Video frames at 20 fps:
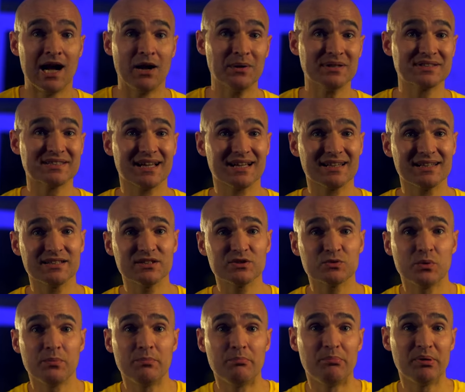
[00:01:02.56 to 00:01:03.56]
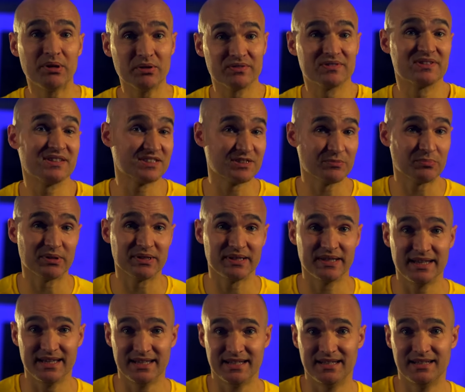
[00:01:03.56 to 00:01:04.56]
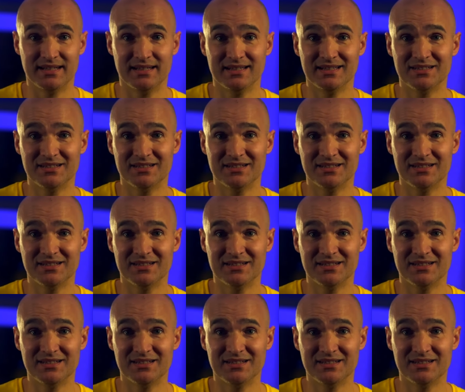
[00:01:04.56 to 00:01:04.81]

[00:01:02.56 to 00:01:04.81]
How exactly does one build discipline then?